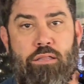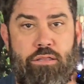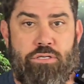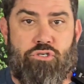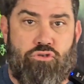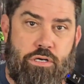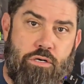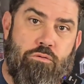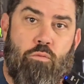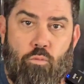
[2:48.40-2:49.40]
this
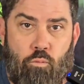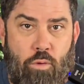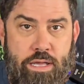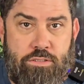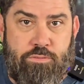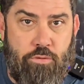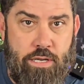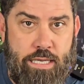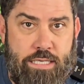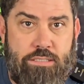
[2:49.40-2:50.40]
trigger weight
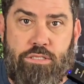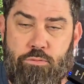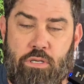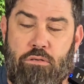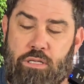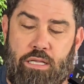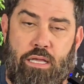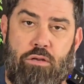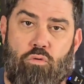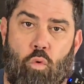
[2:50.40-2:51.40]
spring is, you can get
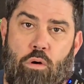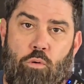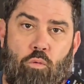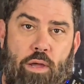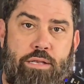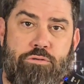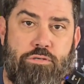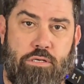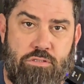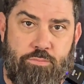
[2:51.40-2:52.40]
a normal weight
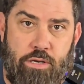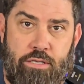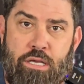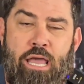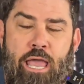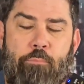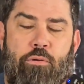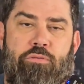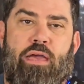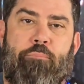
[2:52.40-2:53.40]
trigger spring and
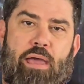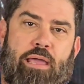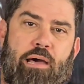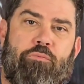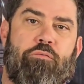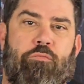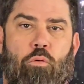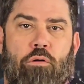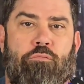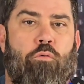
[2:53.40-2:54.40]
bring that back up to
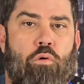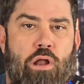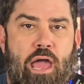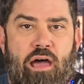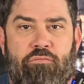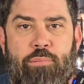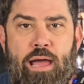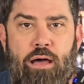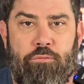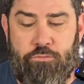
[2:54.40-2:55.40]
4.5
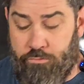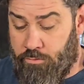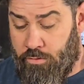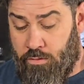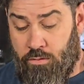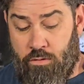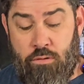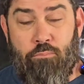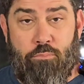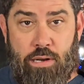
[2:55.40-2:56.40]
pounds.
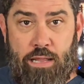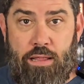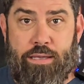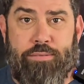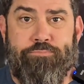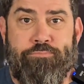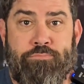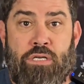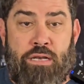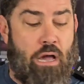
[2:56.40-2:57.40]
But I like it.
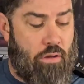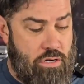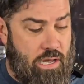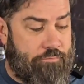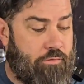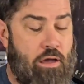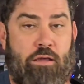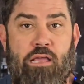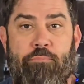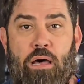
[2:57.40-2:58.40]
Now, enough
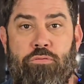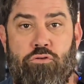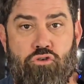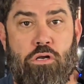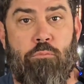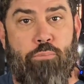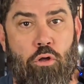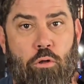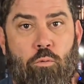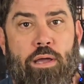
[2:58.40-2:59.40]
talking about the trigger
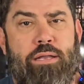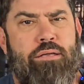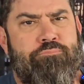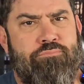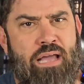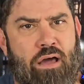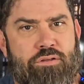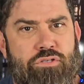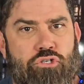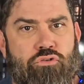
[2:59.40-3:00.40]
pull weight. How
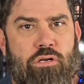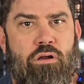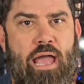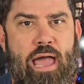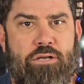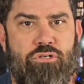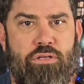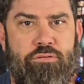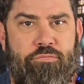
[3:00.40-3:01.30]
does the trigger actually